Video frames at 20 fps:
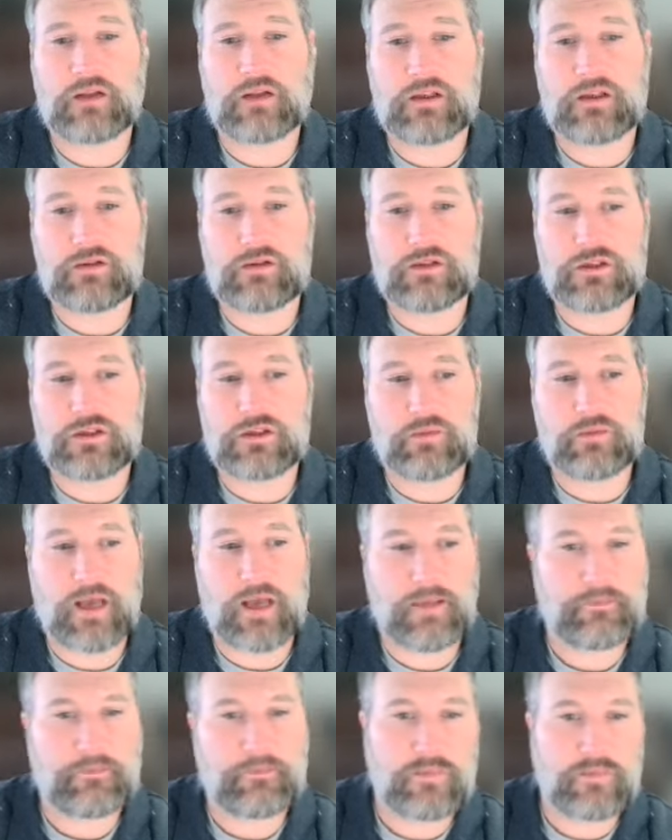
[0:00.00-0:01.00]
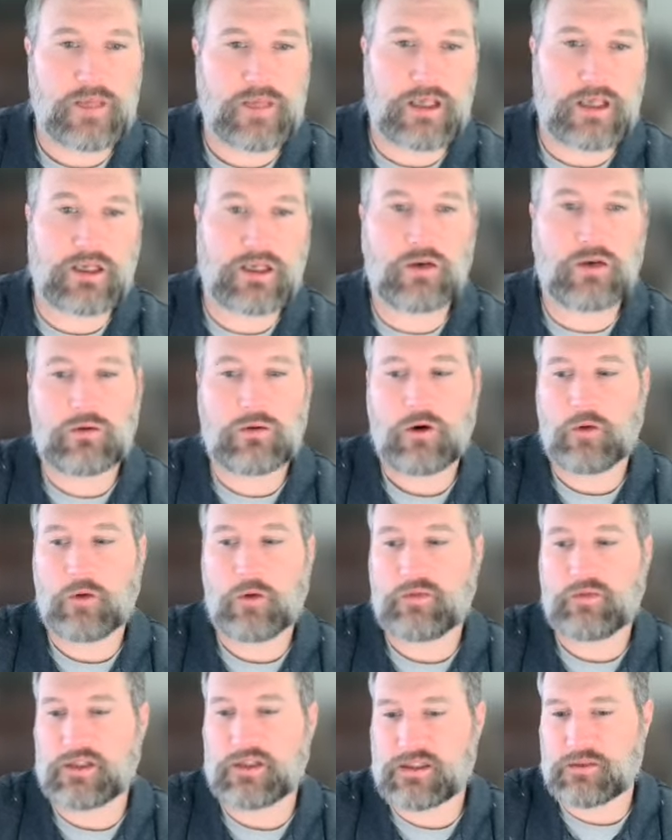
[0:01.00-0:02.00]
that you should pay. Thank you.
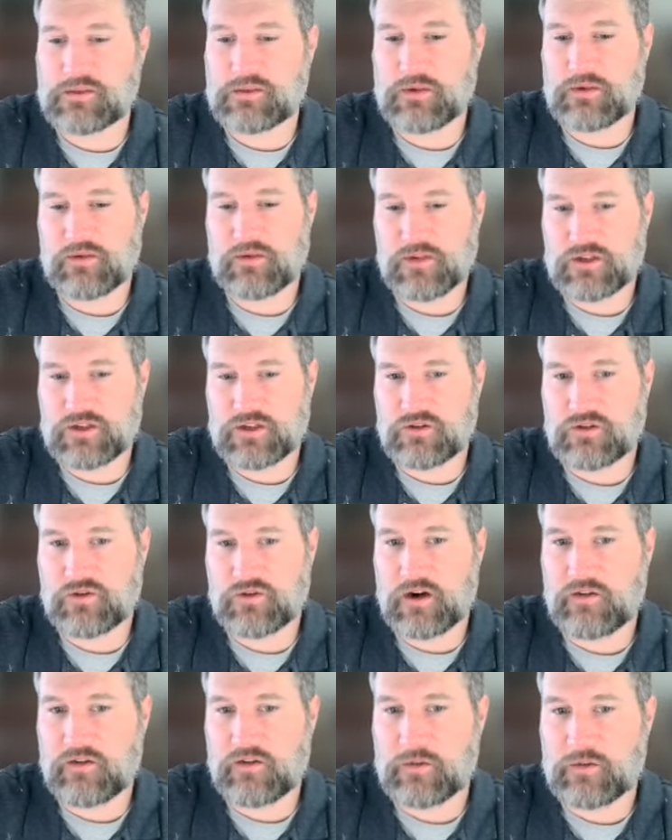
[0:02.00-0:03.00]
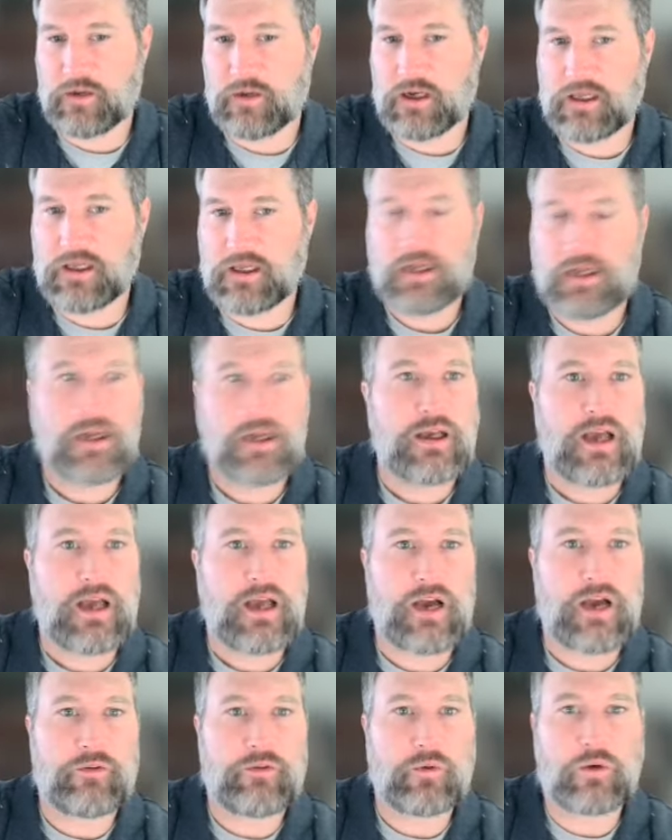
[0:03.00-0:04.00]
Hope this is beneficial for everybody.
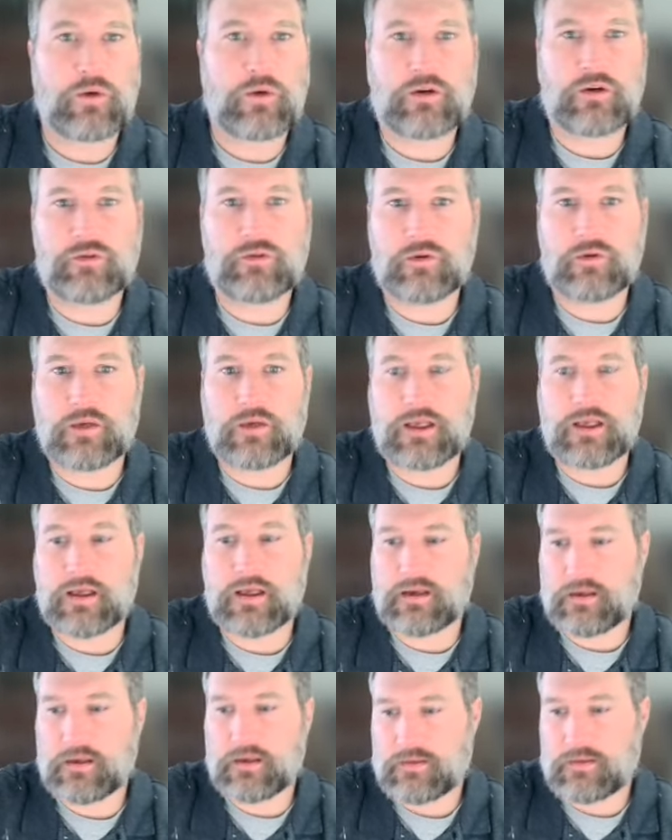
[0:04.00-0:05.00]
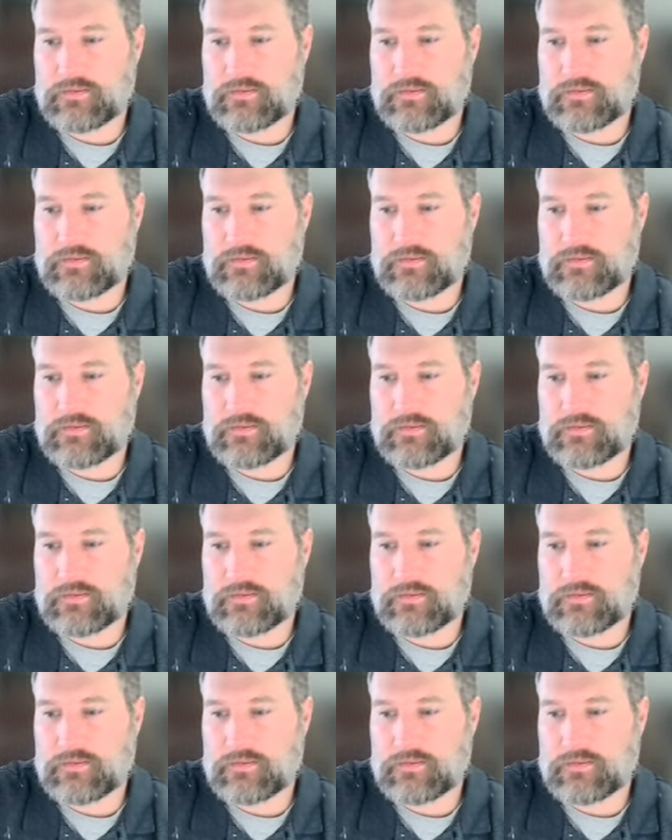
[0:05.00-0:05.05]
Have a wonderful weekend.